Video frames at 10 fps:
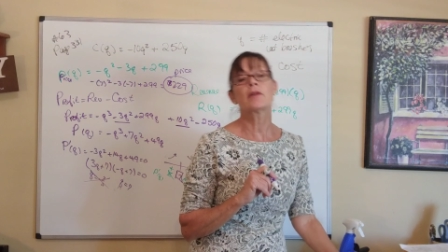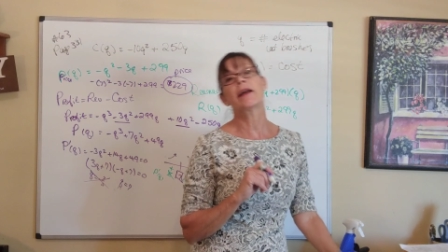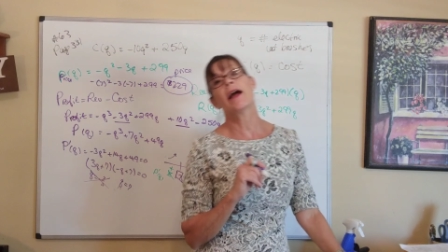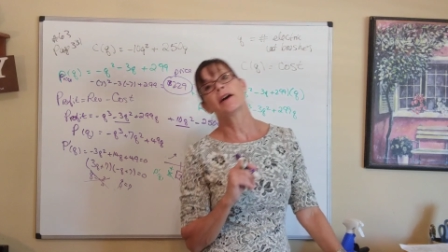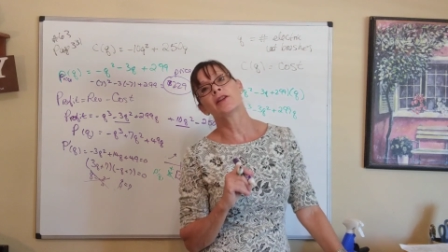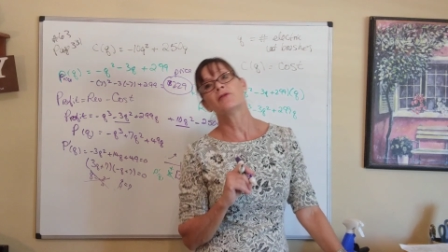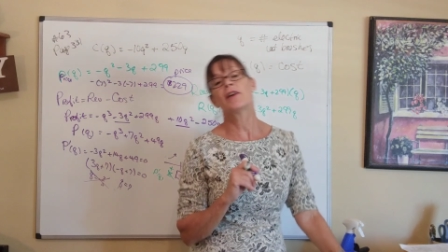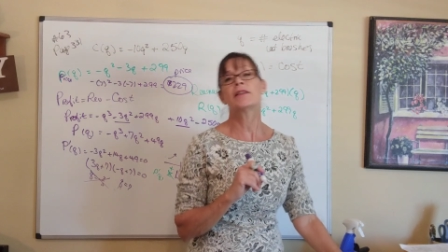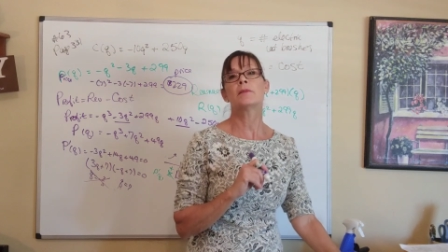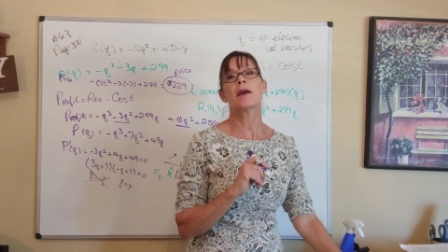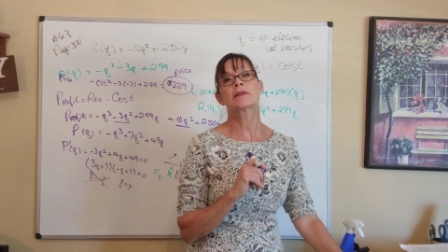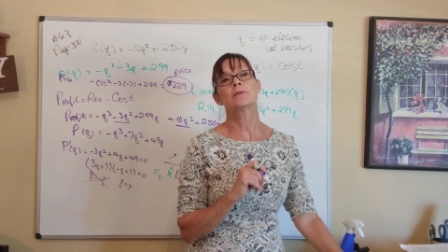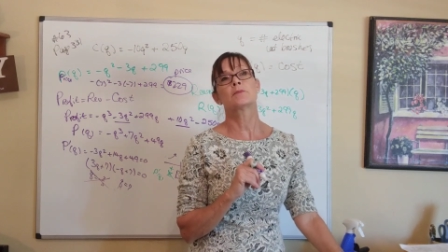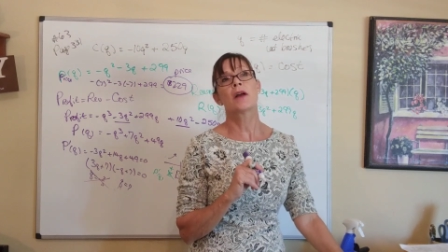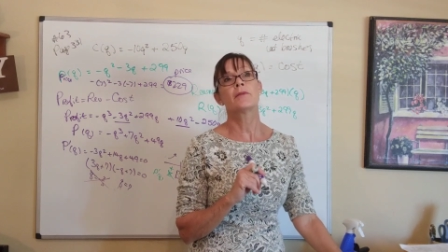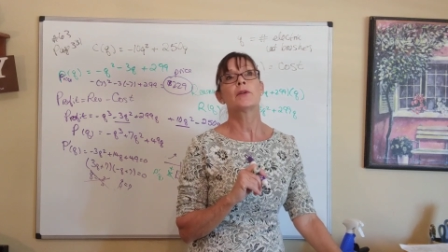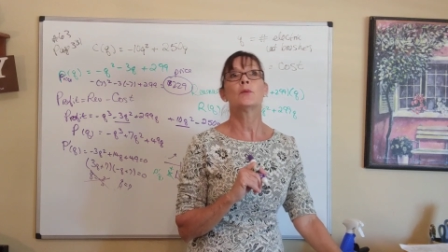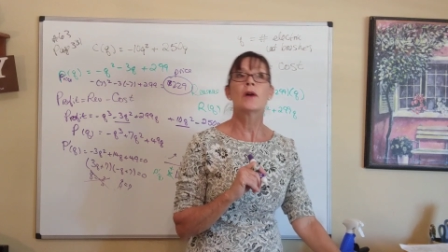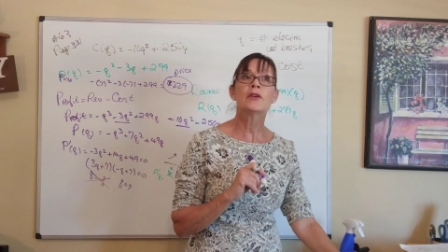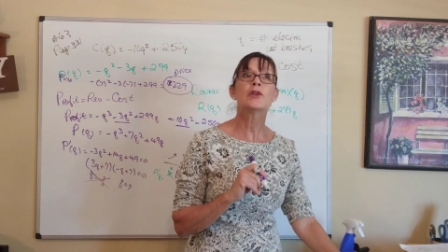Okay, how do you find the maximum profit?
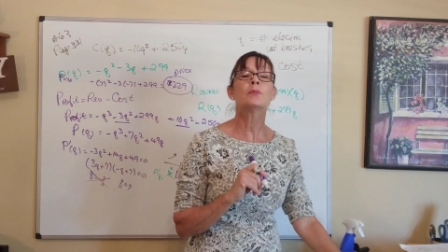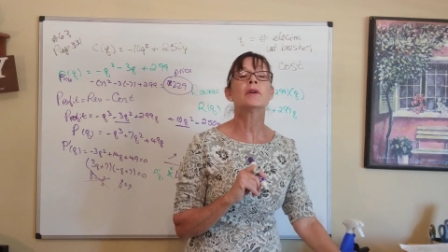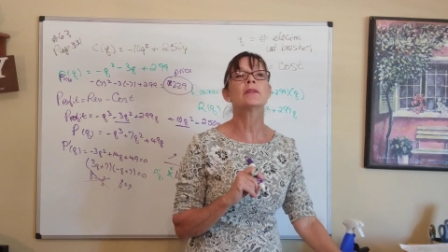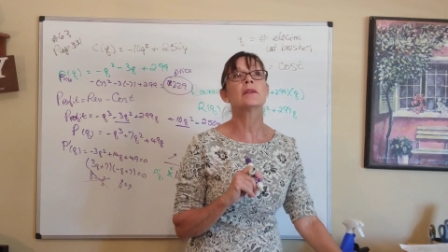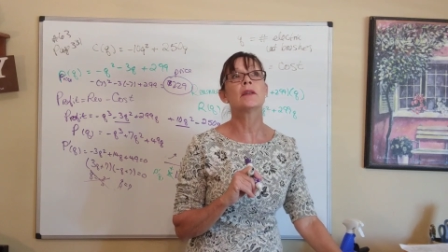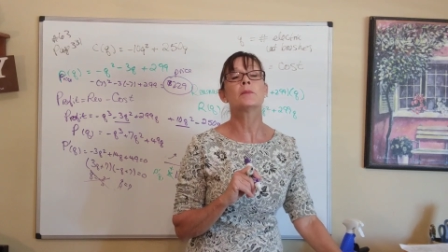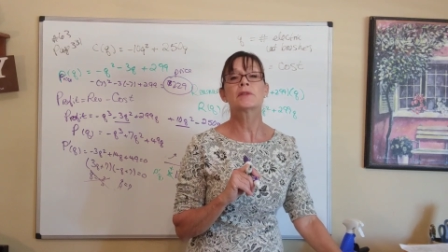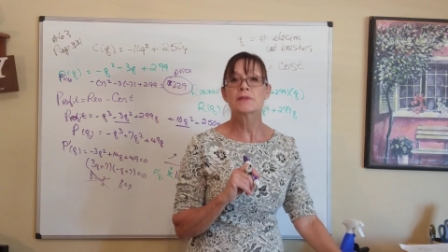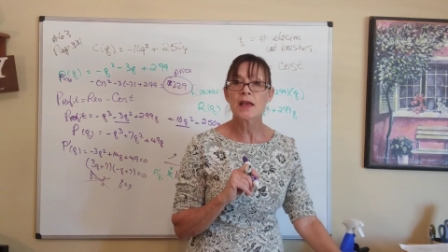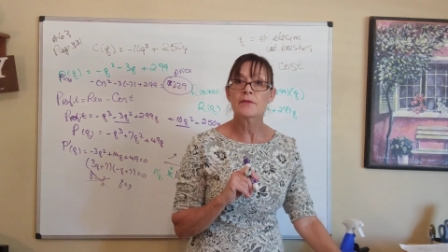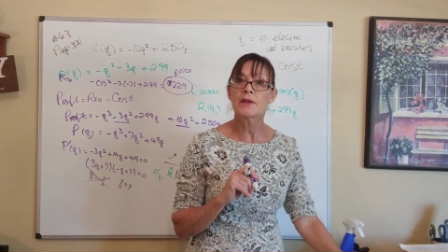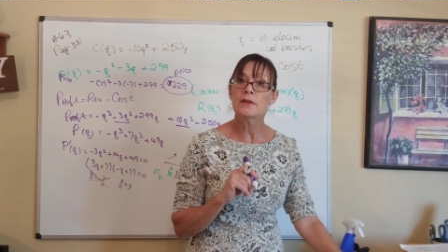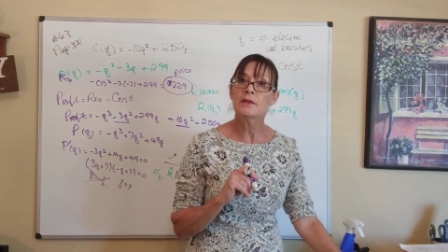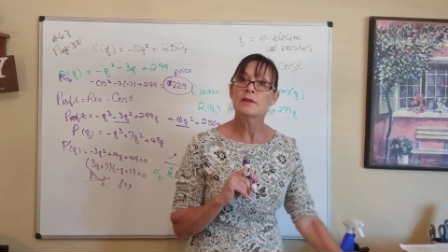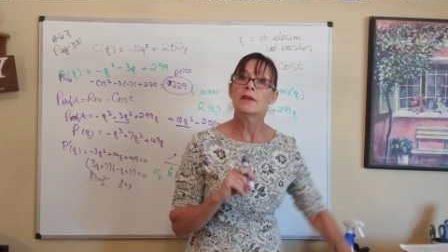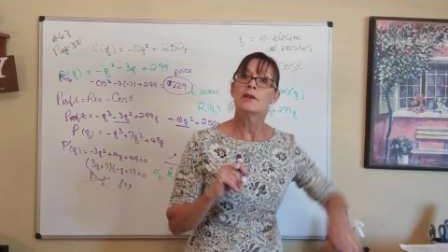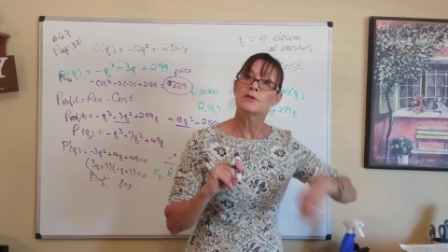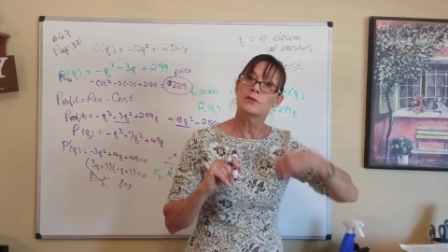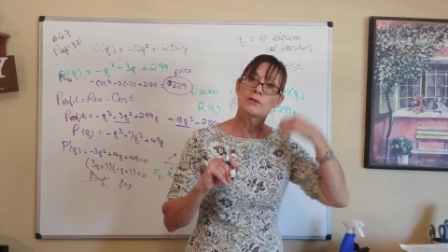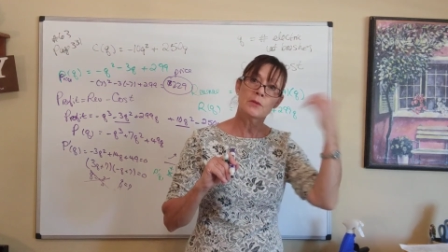Well, you put the number 7
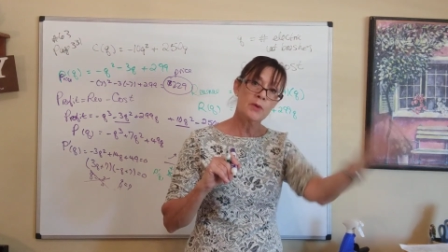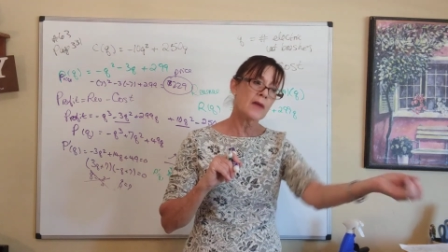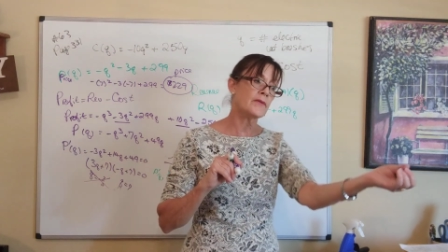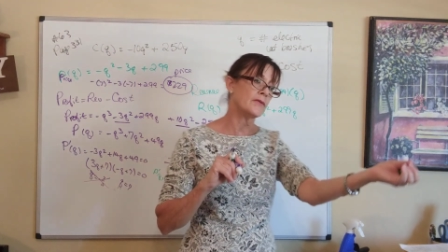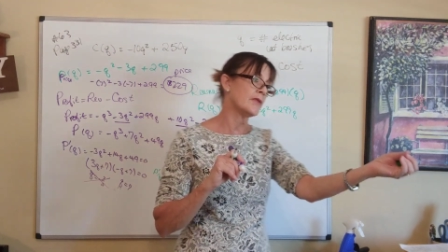into the profit